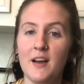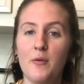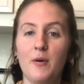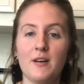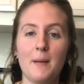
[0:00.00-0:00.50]

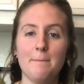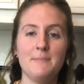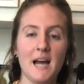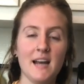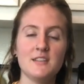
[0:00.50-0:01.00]
Welcome
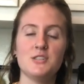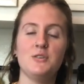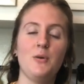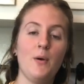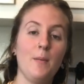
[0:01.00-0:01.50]
back
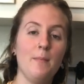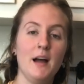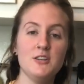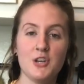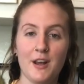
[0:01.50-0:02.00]
to
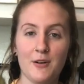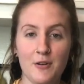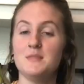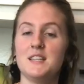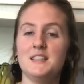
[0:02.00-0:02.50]
my
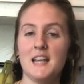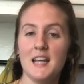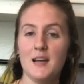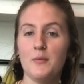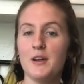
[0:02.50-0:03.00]
channel.
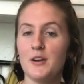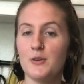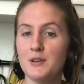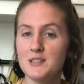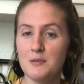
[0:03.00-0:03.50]
Today we are
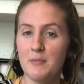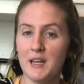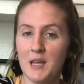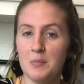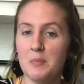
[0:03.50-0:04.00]
going to be
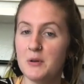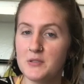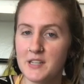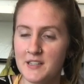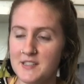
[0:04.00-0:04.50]
making
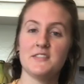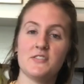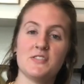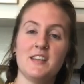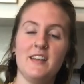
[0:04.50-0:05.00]
pupusas. This
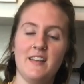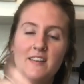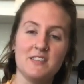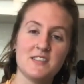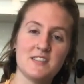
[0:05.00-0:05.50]
is the
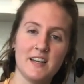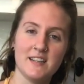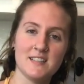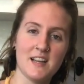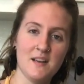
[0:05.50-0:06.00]

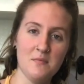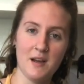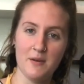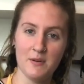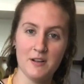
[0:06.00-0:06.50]
second time
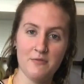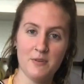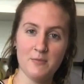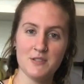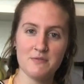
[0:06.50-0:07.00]
I will have
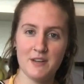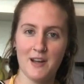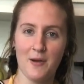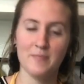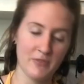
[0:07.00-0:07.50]
filmed this video.